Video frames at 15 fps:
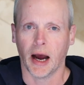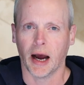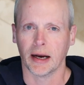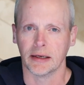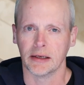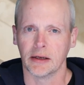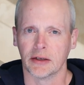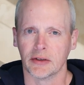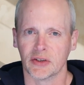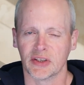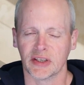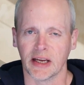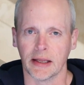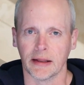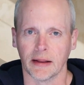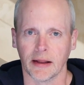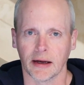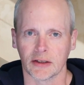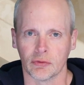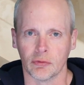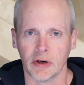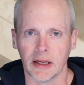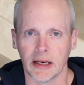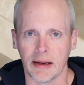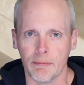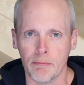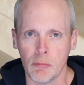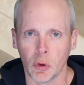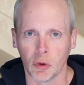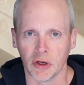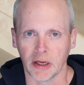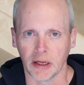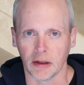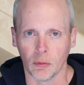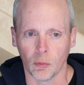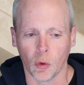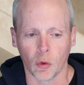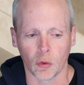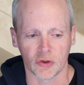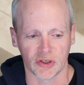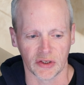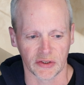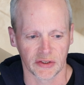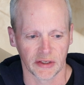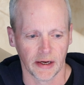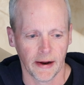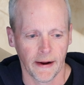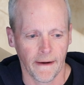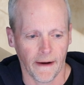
And you can see that that's really muddying the waters,